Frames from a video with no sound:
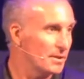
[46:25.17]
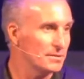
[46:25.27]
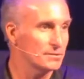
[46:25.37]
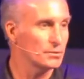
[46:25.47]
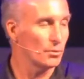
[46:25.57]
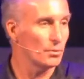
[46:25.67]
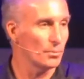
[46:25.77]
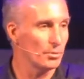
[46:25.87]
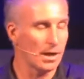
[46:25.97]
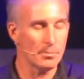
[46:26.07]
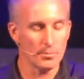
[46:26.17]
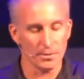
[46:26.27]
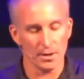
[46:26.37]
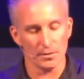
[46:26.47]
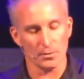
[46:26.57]
So the problem
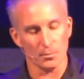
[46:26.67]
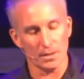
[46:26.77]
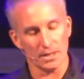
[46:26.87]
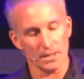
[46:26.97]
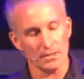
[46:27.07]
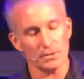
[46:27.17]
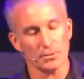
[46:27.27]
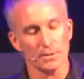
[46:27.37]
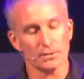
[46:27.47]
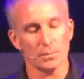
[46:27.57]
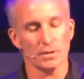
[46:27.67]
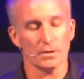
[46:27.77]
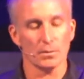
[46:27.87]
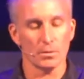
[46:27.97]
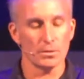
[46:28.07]
that, that we get into is we look
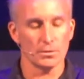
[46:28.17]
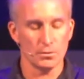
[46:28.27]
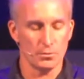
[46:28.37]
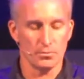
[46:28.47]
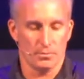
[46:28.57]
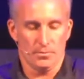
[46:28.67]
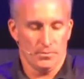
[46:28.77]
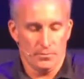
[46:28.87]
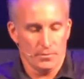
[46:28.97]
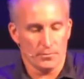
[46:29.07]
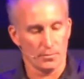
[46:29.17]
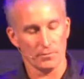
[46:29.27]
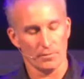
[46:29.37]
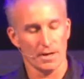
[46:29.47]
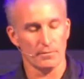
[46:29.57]
at one or two or three or four or
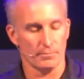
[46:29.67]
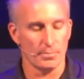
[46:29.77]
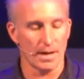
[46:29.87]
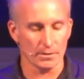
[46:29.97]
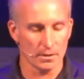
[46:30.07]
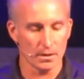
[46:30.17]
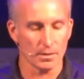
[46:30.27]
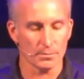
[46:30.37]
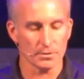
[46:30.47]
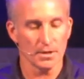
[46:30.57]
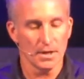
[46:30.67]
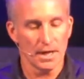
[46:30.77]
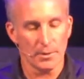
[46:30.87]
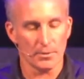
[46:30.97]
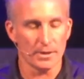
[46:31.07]
five bad cops
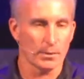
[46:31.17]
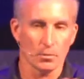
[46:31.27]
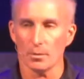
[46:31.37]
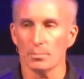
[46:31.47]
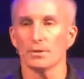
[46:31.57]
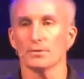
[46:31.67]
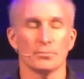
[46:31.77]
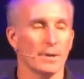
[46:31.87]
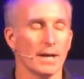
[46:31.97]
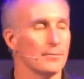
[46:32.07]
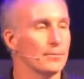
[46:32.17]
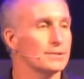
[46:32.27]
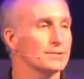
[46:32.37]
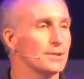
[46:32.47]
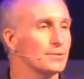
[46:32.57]
and we're like, well, all police are bad. Well,
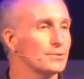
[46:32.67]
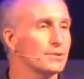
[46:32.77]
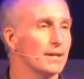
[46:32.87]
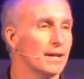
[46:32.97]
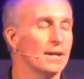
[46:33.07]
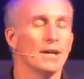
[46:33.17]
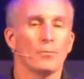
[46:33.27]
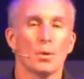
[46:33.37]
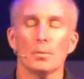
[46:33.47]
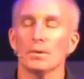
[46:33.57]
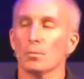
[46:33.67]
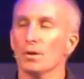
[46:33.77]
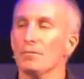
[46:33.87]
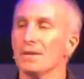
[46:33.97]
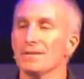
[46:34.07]
that's not the trick. Okay. What, would, what
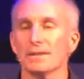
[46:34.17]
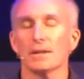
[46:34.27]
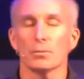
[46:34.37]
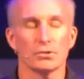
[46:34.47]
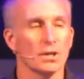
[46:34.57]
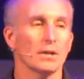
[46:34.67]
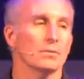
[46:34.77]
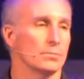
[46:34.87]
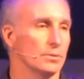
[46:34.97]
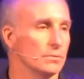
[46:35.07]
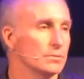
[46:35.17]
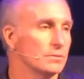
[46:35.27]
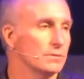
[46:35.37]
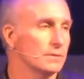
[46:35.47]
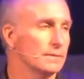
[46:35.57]
if they did that with child abuse?
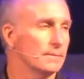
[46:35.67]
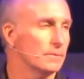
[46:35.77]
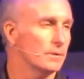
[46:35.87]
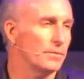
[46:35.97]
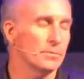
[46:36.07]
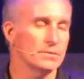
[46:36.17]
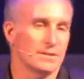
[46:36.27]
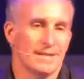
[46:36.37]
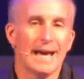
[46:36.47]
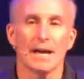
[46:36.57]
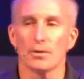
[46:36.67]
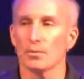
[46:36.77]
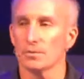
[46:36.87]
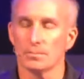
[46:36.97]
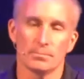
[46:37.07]
What if there was a dad who
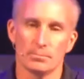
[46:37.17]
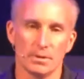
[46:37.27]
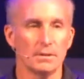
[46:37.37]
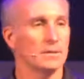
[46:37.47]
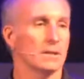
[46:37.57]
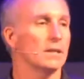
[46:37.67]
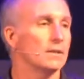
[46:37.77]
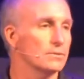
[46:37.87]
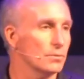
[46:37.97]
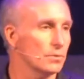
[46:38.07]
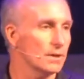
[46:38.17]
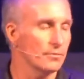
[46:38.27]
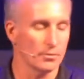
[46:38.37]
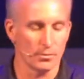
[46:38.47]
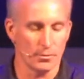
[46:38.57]
was beating the kids or
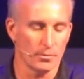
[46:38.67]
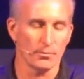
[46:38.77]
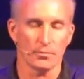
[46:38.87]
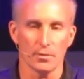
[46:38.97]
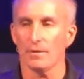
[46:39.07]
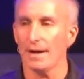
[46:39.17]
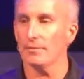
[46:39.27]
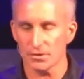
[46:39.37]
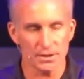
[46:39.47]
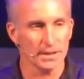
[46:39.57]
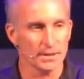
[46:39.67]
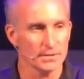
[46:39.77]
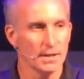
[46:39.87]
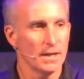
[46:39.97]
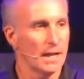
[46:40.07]
whatever, or three or four or five or six,
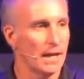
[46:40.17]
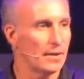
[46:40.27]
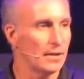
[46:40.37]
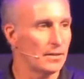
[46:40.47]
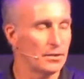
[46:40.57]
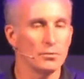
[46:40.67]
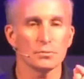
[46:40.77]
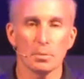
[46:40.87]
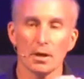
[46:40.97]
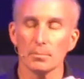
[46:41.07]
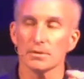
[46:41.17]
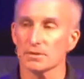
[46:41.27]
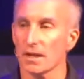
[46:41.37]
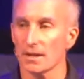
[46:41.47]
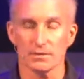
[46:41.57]
and, and the news
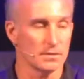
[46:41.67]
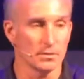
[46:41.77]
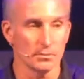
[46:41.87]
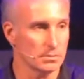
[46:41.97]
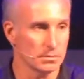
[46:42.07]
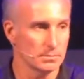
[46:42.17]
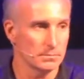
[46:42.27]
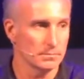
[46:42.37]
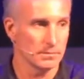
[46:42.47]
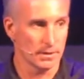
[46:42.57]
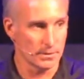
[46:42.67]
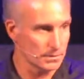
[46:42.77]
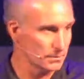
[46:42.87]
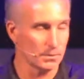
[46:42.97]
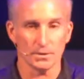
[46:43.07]
publicized those? Like, this
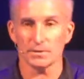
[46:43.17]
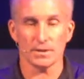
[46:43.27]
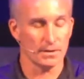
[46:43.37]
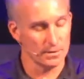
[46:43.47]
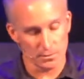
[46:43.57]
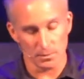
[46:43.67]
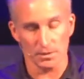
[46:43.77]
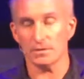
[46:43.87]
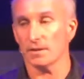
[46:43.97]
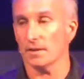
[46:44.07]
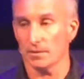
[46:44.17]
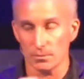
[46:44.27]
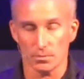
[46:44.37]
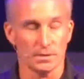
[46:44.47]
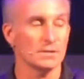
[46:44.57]
is what this dad did, this is what this dad did, this is
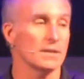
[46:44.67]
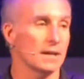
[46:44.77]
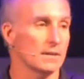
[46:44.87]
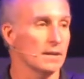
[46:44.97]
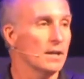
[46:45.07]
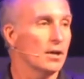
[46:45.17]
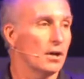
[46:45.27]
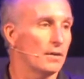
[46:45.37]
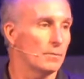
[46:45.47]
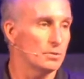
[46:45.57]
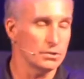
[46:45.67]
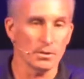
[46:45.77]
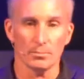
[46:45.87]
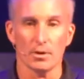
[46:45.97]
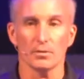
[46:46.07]
what this dad did, uh, and we should
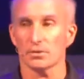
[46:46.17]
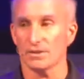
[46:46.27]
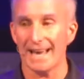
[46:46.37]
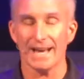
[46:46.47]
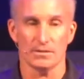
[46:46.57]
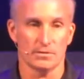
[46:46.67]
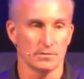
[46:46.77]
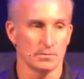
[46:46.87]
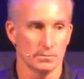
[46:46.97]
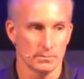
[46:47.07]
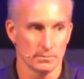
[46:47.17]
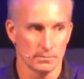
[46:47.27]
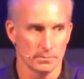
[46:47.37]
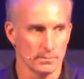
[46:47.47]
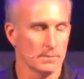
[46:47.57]
abolish dads.
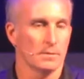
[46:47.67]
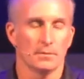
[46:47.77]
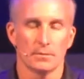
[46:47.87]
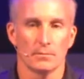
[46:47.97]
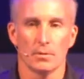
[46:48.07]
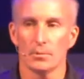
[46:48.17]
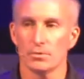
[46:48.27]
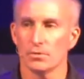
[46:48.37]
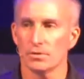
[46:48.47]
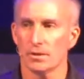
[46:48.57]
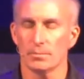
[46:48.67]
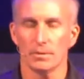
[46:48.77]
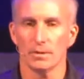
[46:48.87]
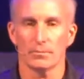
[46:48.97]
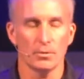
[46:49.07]
What would you say? You'd be
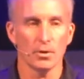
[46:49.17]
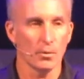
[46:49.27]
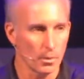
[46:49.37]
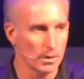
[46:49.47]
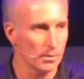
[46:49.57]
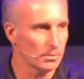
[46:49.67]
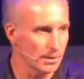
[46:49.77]
like, no, wait, hold on,